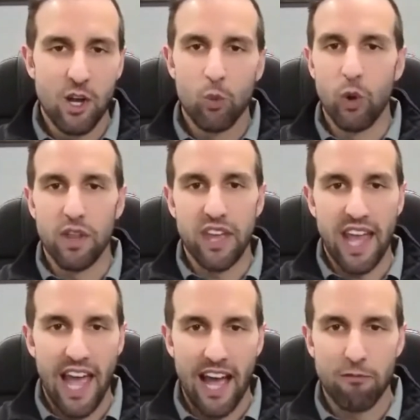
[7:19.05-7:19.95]
what they
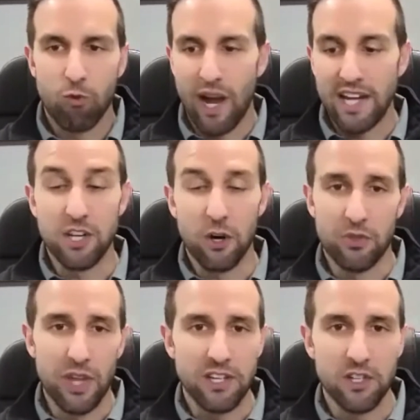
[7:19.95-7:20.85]
have, why
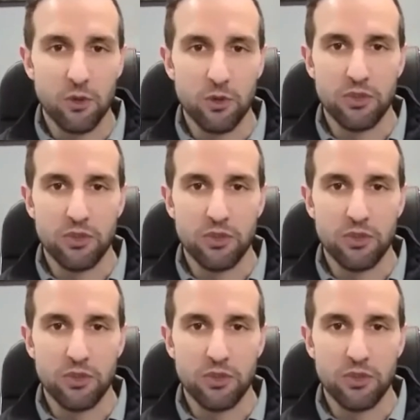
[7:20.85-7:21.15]
don't they do